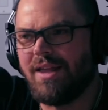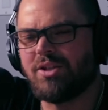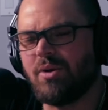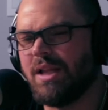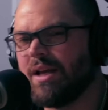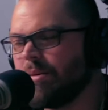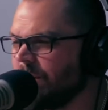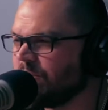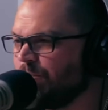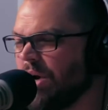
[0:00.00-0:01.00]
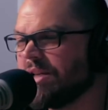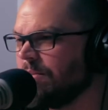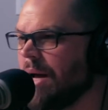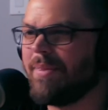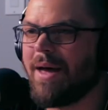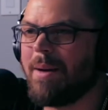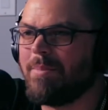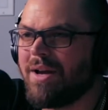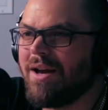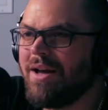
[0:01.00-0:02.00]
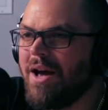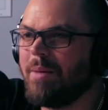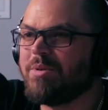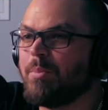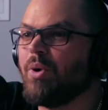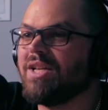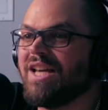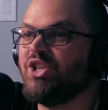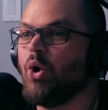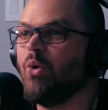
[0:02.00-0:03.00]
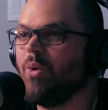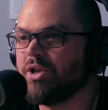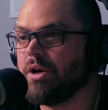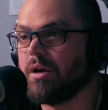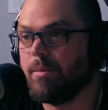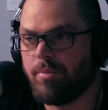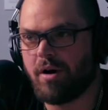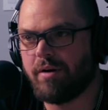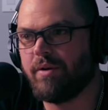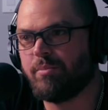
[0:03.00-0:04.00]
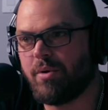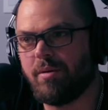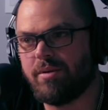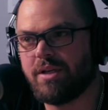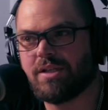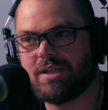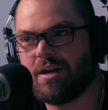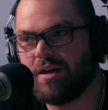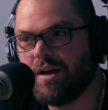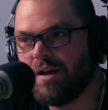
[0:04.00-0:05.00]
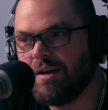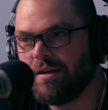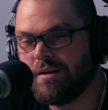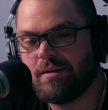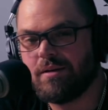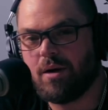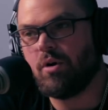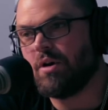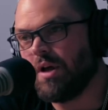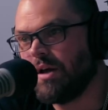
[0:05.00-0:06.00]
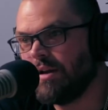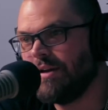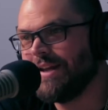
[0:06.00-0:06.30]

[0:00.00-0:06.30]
And that's what I like about it. I'm surprised I'm not that big. I'm surprised I don't watch hockey. And part of it probably is I work a lot.